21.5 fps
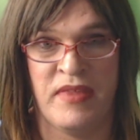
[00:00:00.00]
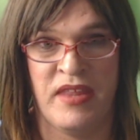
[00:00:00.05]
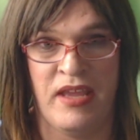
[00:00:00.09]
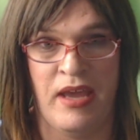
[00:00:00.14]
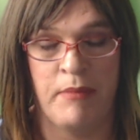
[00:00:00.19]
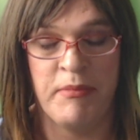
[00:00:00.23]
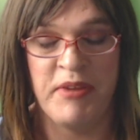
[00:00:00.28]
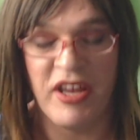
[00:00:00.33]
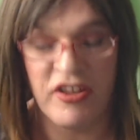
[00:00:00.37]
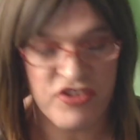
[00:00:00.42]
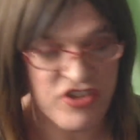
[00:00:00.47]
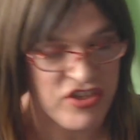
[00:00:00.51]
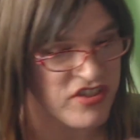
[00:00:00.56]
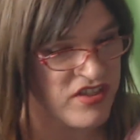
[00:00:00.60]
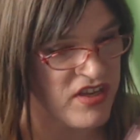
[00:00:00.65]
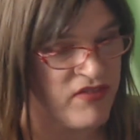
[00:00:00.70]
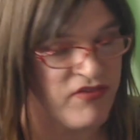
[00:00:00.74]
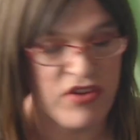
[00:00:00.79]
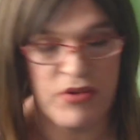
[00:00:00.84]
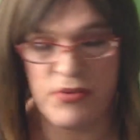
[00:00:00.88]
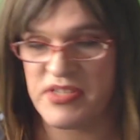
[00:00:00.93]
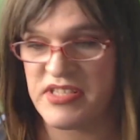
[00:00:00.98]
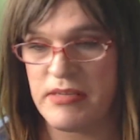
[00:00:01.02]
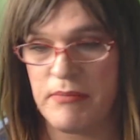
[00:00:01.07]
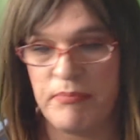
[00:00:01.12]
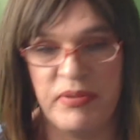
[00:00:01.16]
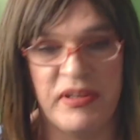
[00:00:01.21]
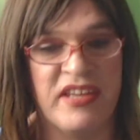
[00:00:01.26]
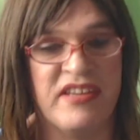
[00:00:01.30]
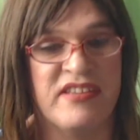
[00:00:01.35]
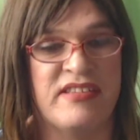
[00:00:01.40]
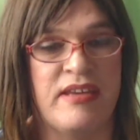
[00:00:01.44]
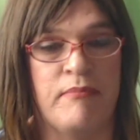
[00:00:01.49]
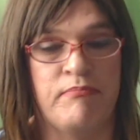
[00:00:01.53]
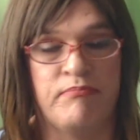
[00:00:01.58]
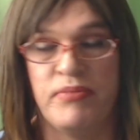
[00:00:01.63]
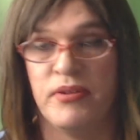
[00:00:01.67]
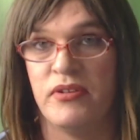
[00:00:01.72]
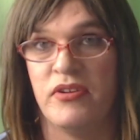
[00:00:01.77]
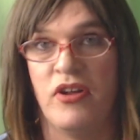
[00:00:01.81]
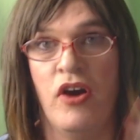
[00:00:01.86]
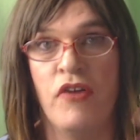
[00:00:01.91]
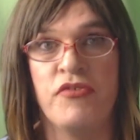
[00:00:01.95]
I'll just give you a simple
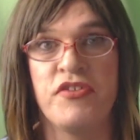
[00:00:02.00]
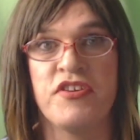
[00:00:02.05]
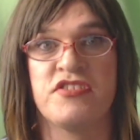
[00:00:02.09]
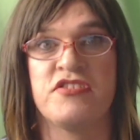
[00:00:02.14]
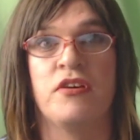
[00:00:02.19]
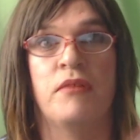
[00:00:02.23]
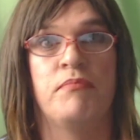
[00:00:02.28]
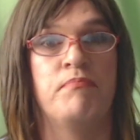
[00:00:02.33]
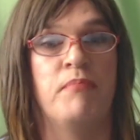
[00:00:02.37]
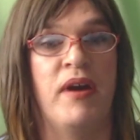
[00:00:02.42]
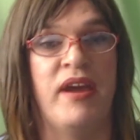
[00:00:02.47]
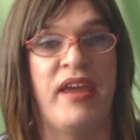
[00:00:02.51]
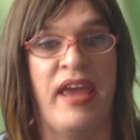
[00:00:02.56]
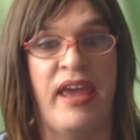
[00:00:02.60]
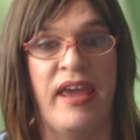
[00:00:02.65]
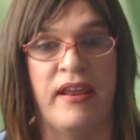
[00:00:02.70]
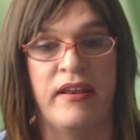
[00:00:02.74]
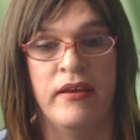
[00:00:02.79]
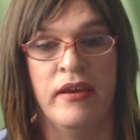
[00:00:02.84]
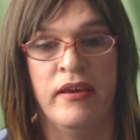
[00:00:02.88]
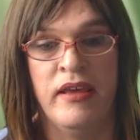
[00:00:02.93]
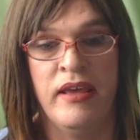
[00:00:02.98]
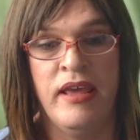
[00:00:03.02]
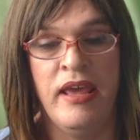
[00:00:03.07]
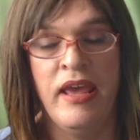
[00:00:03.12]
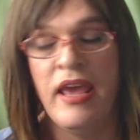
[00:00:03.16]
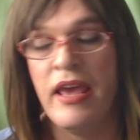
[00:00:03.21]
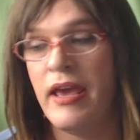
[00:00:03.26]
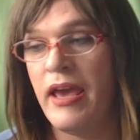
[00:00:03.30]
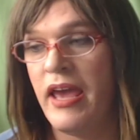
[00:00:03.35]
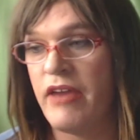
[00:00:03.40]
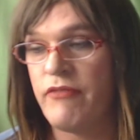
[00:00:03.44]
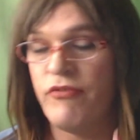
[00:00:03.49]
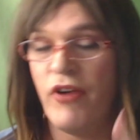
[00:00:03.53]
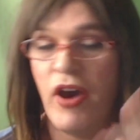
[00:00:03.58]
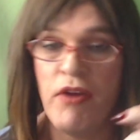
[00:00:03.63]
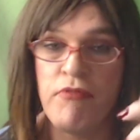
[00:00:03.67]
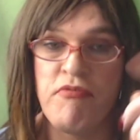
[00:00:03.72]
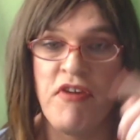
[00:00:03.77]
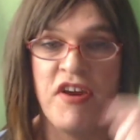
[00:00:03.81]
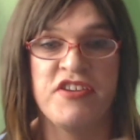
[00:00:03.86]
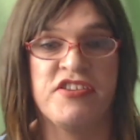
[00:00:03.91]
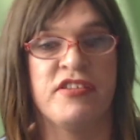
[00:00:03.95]
example off the top of my head. If I
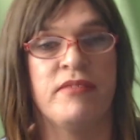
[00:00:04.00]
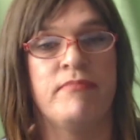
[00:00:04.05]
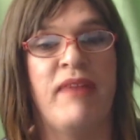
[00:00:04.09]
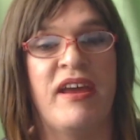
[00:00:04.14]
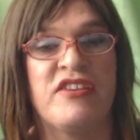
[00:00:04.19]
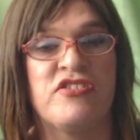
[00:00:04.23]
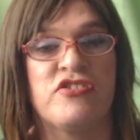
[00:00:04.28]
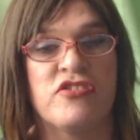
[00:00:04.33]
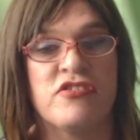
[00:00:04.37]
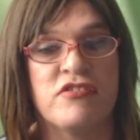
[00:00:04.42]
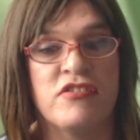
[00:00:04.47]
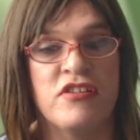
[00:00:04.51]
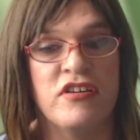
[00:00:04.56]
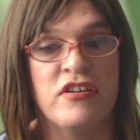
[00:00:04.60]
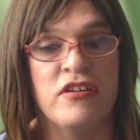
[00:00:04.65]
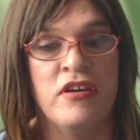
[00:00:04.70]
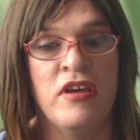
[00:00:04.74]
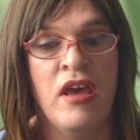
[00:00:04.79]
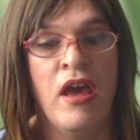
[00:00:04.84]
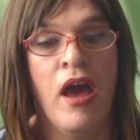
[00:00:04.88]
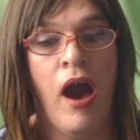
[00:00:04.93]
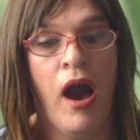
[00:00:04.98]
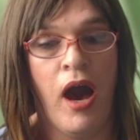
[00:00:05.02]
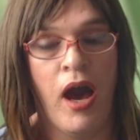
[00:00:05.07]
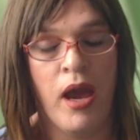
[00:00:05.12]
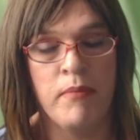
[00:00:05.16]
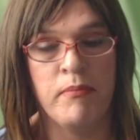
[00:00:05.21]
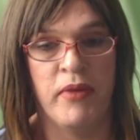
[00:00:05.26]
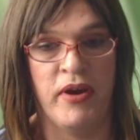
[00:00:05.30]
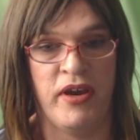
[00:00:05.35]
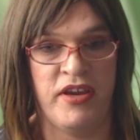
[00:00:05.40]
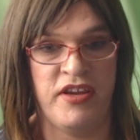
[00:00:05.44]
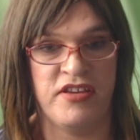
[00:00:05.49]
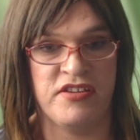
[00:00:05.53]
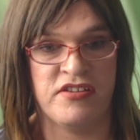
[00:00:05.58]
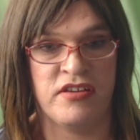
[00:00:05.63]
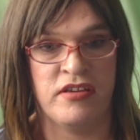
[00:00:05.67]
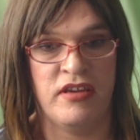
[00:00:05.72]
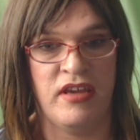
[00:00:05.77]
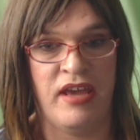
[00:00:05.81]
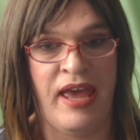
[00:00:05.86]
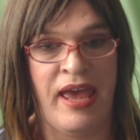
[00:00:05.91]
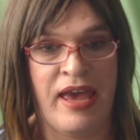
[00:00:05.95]
ride to Manchester, I might
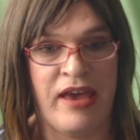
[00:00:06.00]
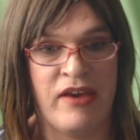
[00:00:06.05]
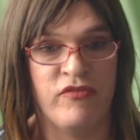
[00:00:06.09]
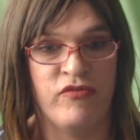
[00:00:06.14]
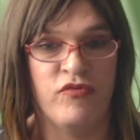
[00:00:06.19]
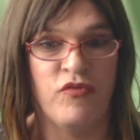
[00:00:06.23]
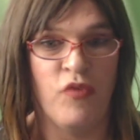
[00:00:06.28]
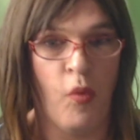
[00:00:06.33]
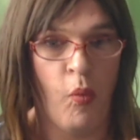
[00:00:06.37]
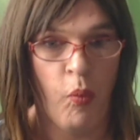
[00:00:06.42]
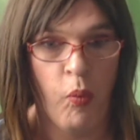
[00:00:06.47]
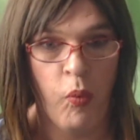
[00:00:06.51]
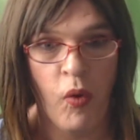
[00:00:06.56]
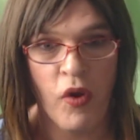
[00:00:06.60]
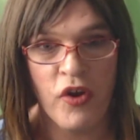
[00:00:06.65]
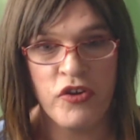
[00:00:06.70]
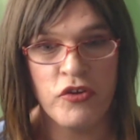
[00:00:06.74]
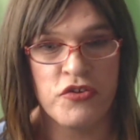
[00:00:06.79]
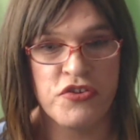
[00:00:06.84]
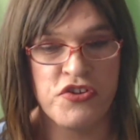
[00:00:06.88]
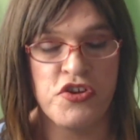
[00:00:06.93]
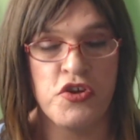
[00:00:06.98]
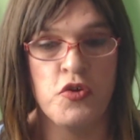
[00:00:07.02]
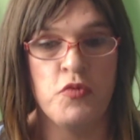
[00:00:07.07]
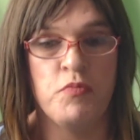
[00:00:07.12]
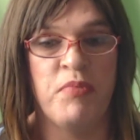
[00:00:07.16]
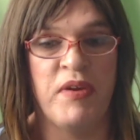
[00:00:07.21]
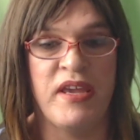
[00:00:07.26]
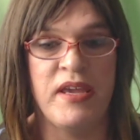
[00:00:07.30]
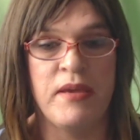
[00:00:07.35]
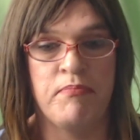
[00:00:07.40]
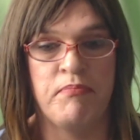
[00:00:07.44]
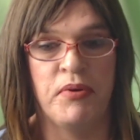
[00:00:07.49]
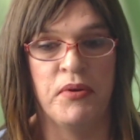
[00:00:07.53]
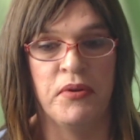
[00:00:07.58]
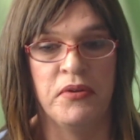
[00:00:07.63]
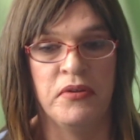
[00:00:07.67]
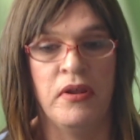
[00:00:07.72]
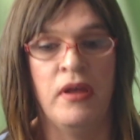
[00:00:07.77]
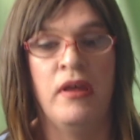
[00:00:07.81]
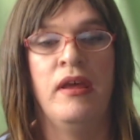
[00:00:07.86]
have 1 or 2 people